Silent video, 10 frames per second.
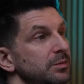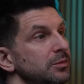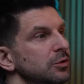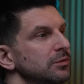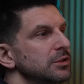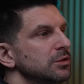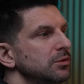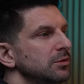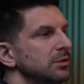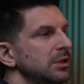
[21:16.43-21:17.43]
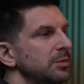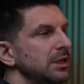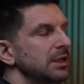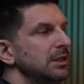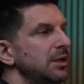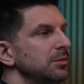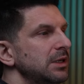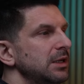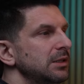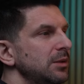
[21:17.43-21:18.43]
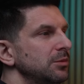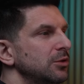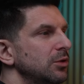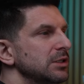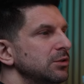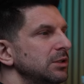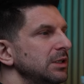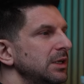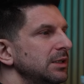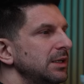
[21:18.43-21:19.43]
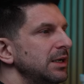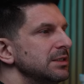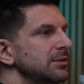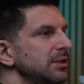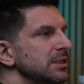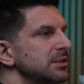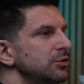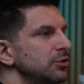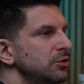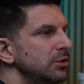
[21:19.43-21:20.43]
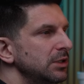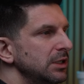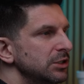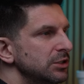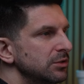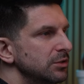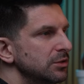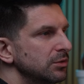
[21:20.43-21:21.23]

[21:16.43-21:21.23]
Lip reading: That height. For example, we need a second terrace step, a bit lower, right here.